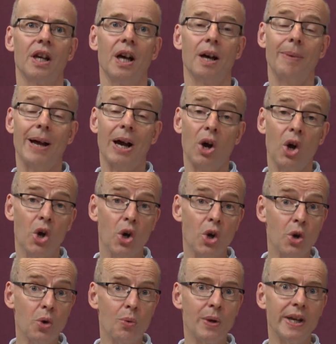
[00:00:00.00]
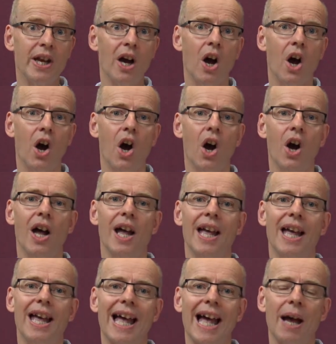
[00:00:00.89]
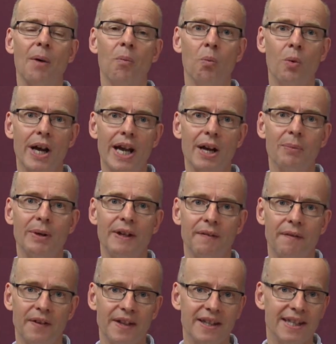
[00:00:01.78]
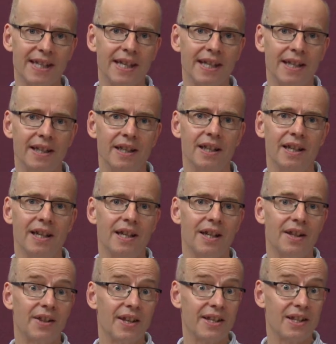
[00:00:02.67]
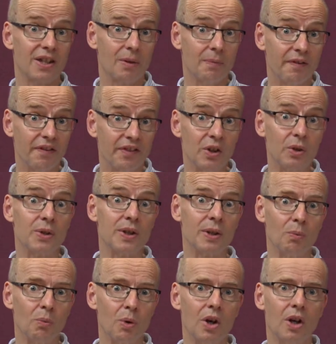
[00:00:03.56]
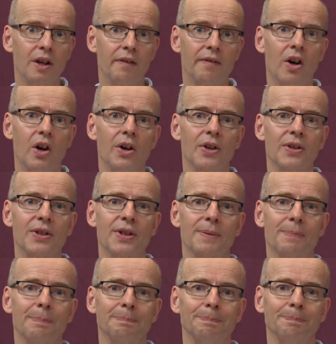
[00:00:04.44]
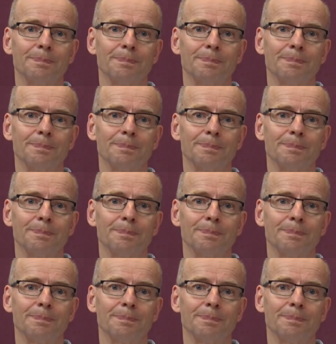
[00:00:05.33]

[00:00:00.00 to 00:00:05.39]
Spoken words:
about who we are and where we fit in this confusing world of ours.